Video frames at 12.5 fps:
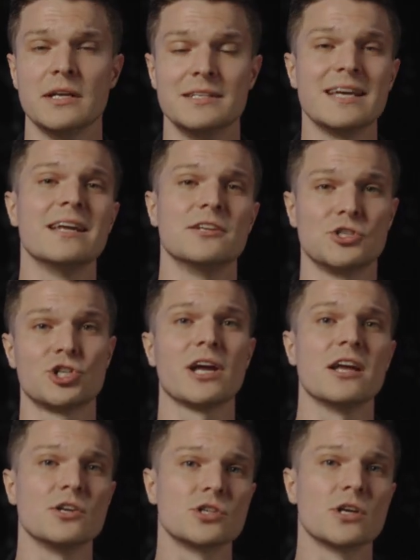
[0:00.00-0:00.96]
intend to
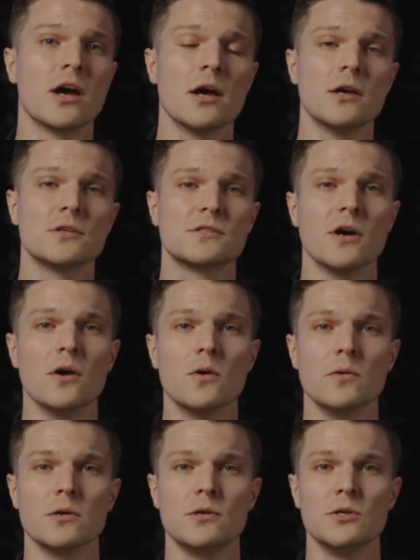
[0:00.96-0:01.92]
change.
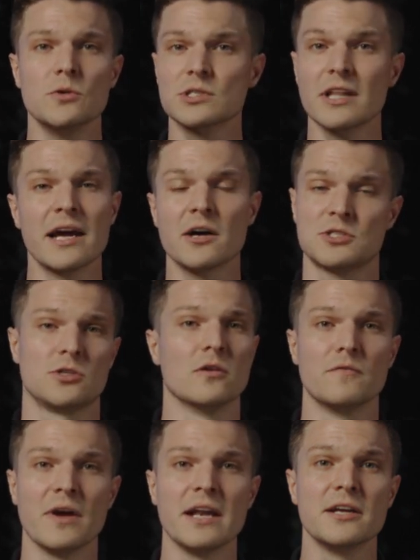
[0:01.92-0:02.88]
So use layouts to
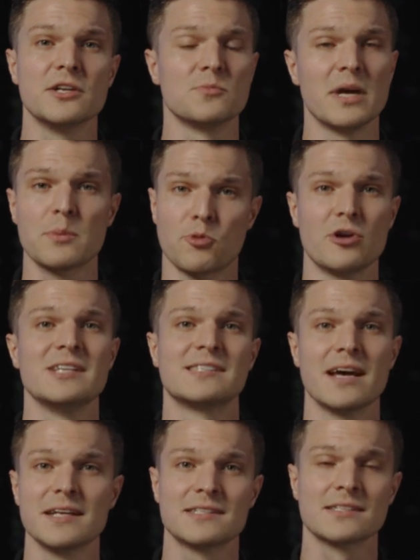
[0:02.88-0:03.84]
your advantage, make
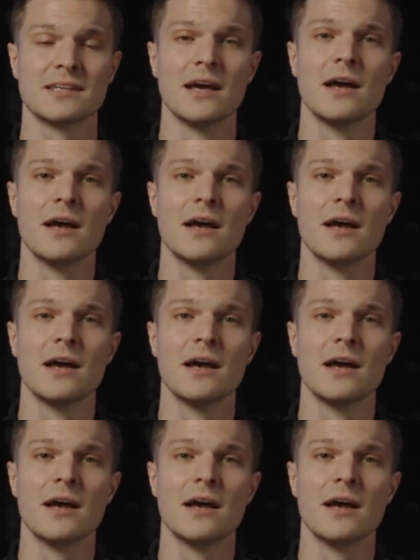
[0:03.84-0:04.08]
presets,